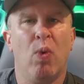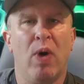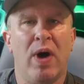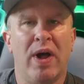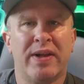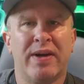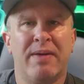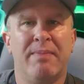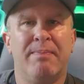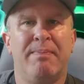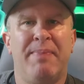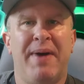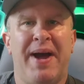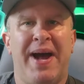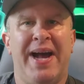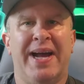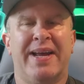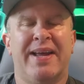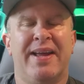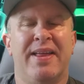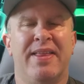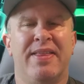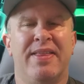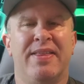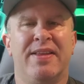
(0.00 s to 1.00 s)
Welcome
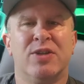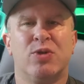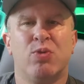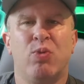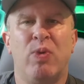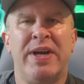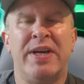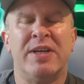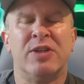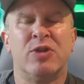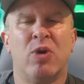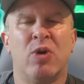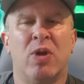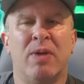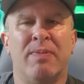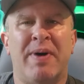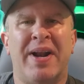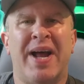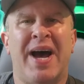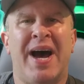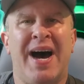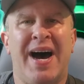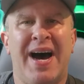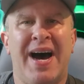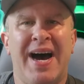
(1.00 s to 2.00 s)
back. This week is all
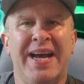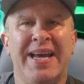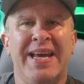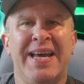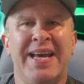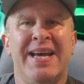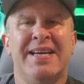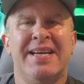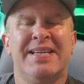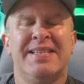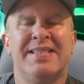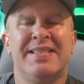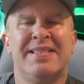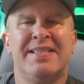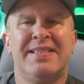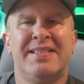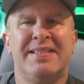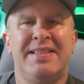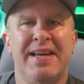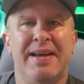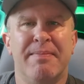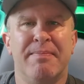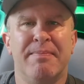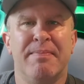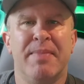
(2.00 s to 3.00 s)
about high
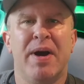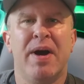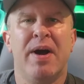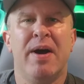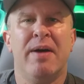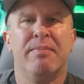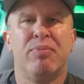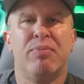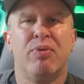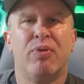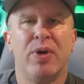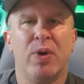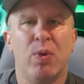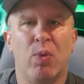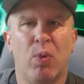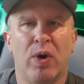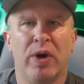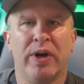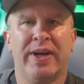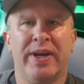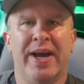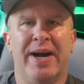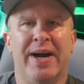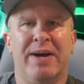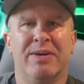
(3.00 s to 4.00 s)
stim
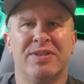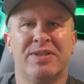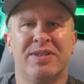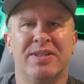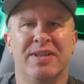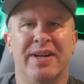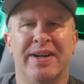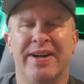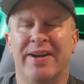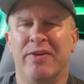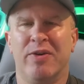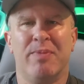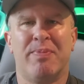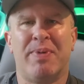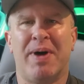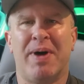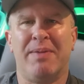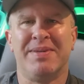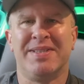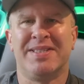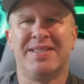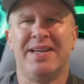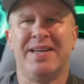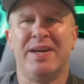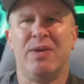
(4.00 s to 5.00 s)
pre-workouts. And I know you're
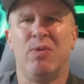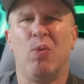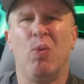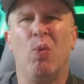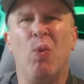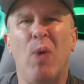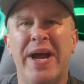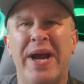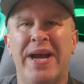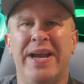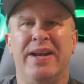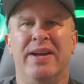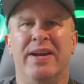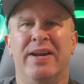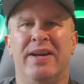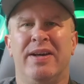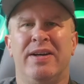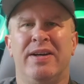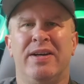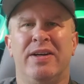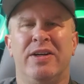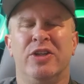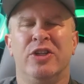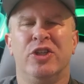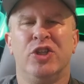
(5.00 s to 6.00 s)
probably saying, wait,
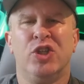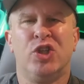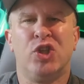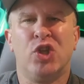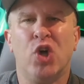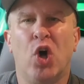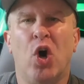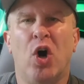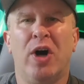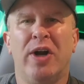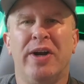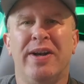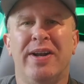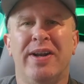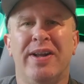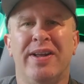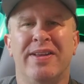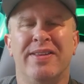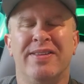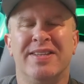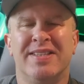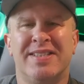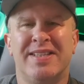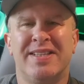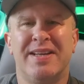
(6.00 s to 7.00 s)
Sean,
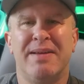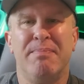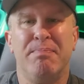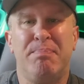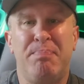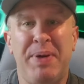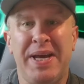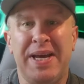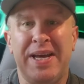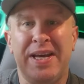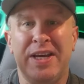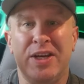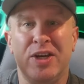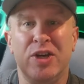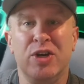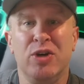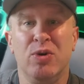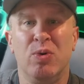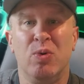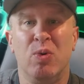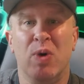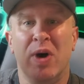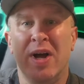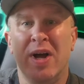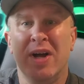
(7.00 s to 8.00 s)
the stim
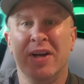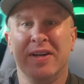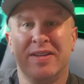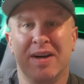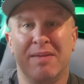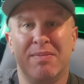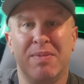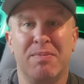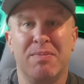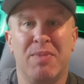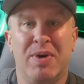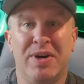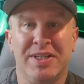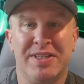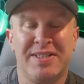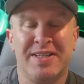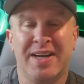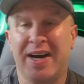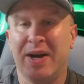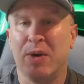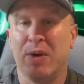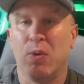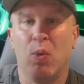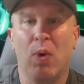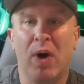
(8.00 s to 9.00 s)
PU, double money
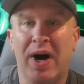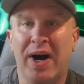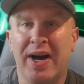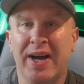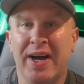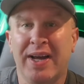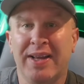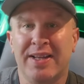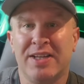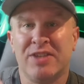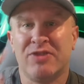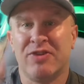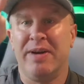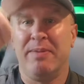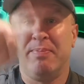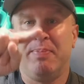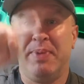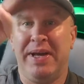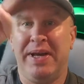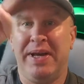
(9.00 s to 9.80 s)
sign Y? That's right,